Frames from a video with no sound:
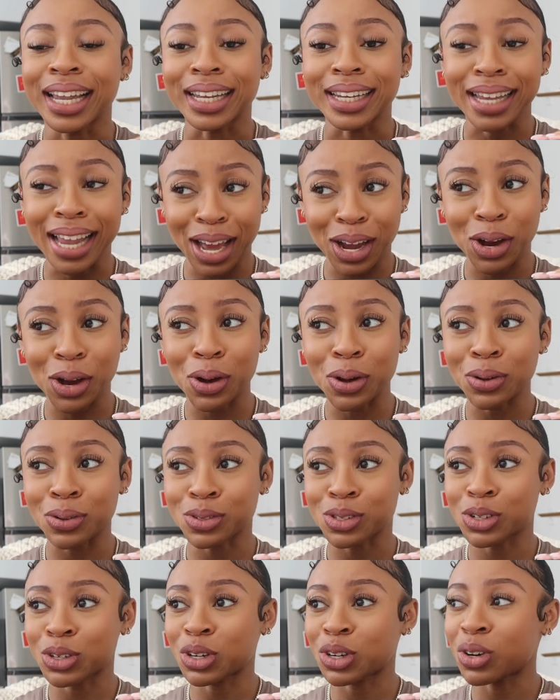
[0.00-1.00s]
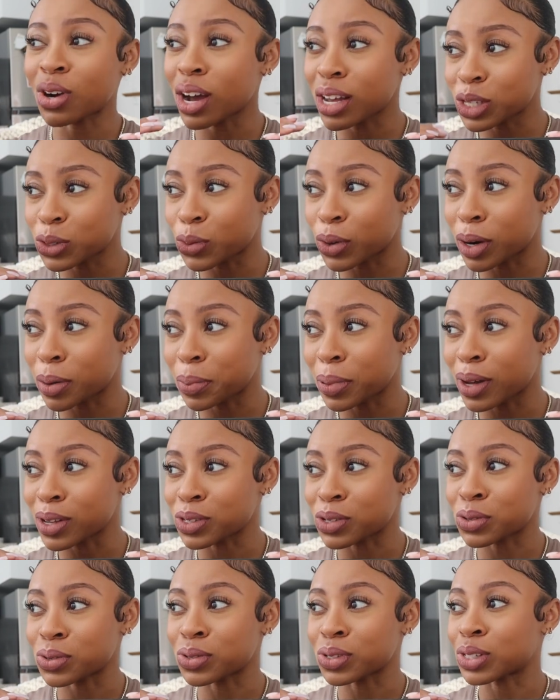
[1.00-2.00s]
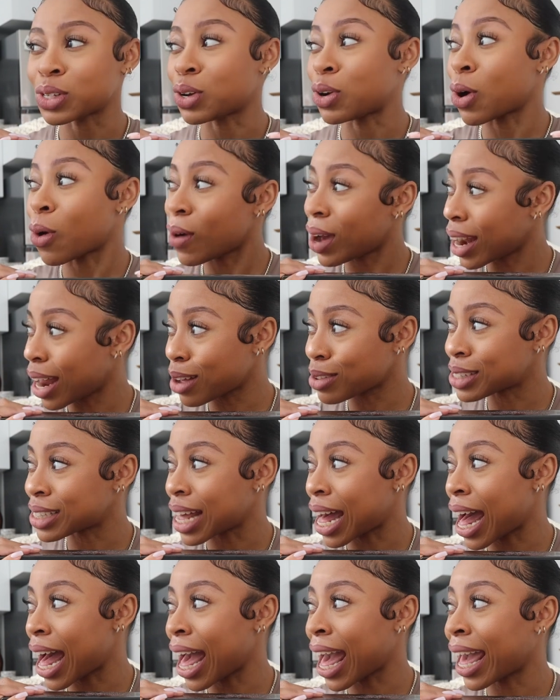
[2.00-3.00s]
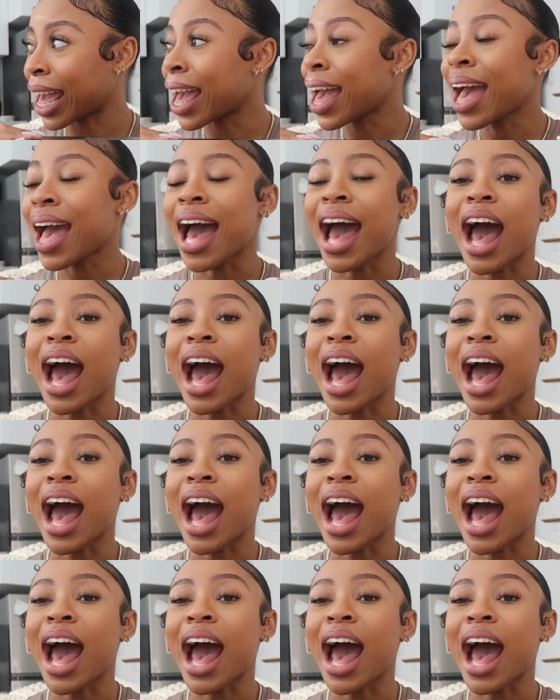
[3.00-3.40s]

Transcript: Legos, crossword puzzles, going outside.